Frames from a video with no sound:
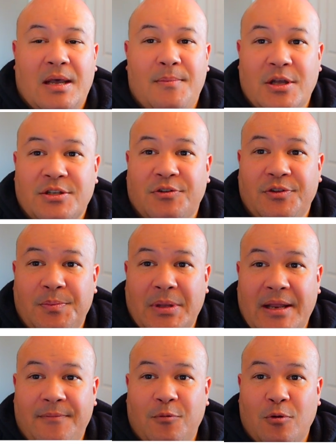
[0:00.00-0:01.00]
I'm also on the
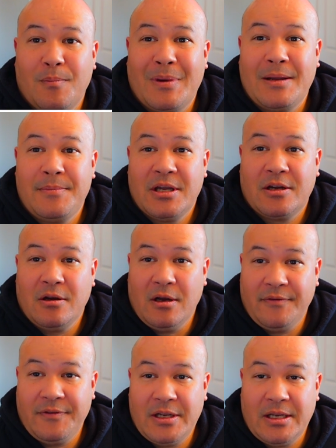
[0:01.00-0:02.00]
platform Buy Me a
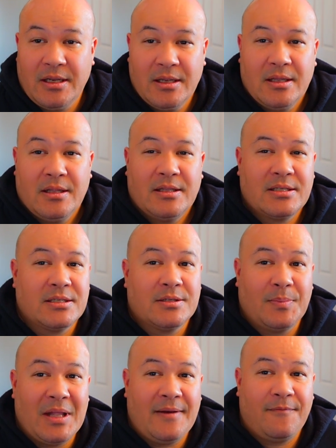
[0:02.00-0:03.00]
Coffee. This is
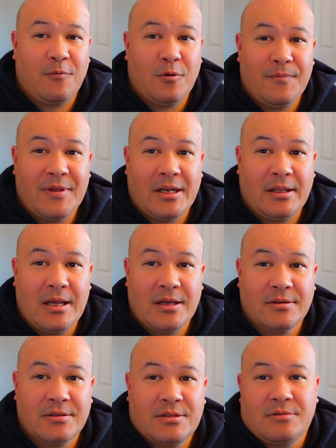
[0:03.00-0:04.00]
a platform that
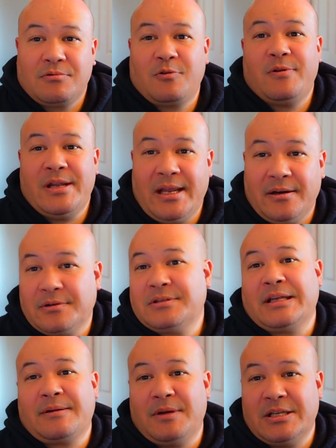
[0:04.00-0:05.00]
allows
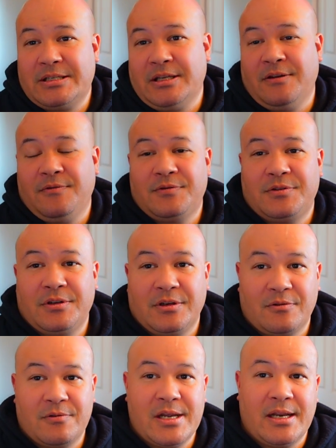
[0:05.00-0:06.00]
creators like myself
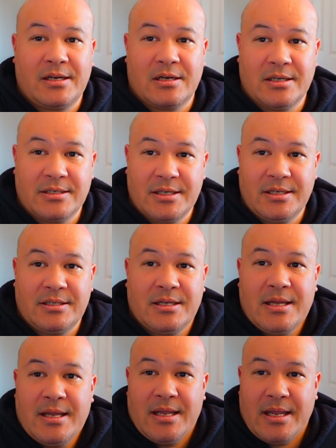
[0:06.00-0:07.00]
to create content
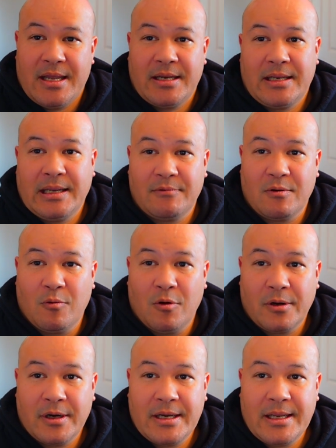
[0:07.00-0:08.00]
and get
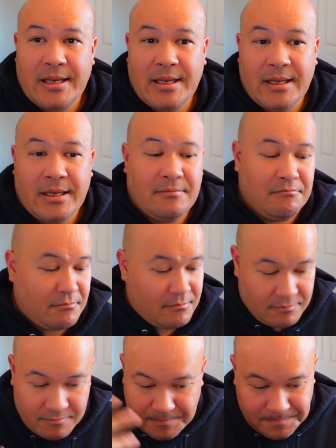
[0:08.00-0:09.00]
rewarded in
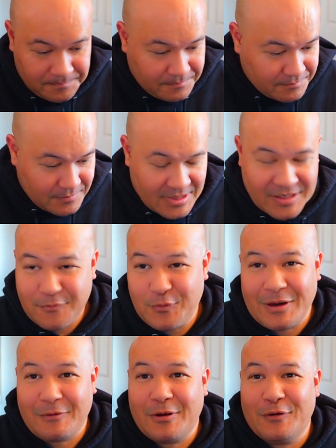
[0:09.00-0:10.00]

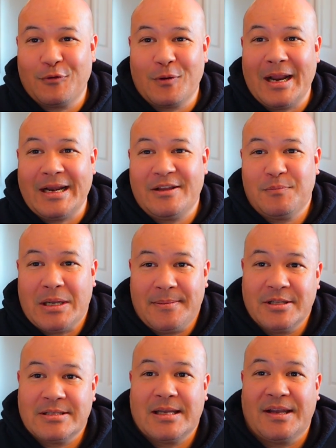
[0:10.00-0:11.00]
a variety of
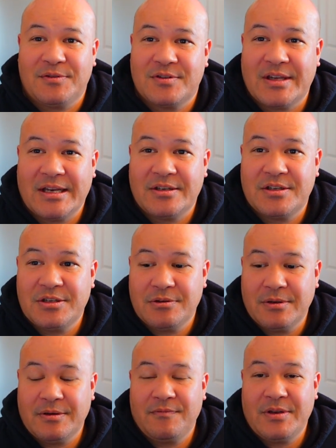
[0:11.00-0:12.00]
payments. I've decided to
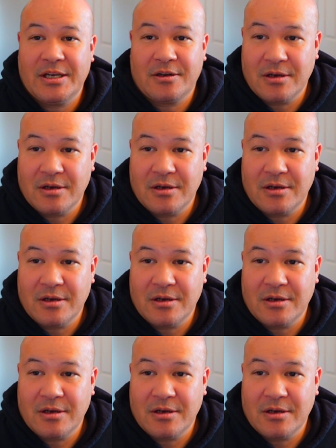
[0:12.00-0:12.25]
do it via